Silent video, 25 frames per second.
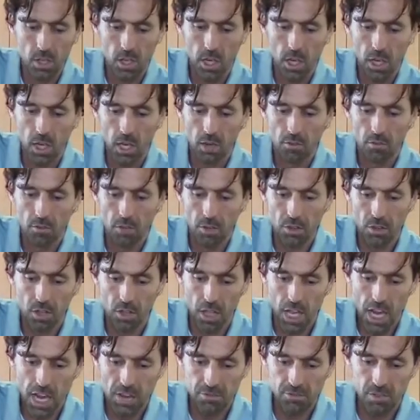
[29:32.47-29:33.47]
of the
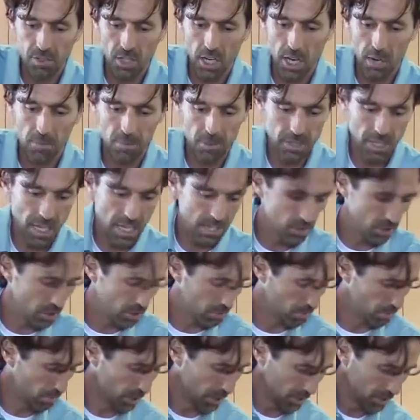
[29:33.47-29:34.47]
Lifezyme, and that
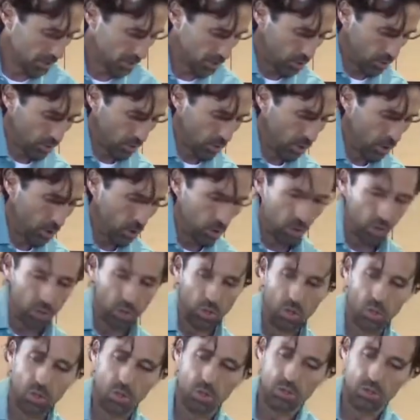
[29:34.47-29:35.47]
just brings it to a whole